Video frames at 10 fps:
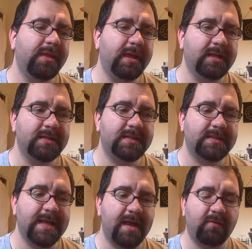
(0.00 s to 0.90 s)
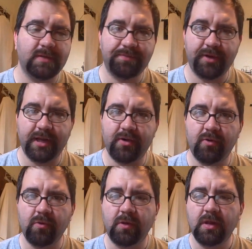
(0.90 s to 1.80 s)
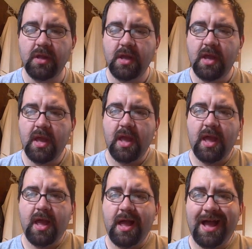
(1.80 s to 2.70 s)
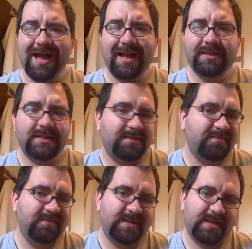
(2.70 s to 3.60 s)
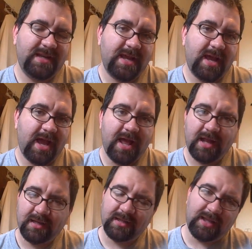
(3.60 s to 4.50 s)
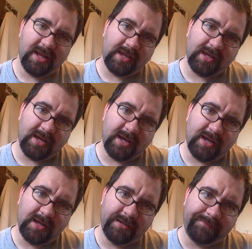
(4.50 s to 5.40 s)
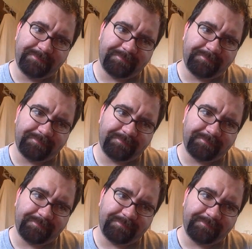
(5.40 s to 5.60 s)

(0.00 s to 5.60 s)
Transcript: The set was pretty cool. I just didn't like, I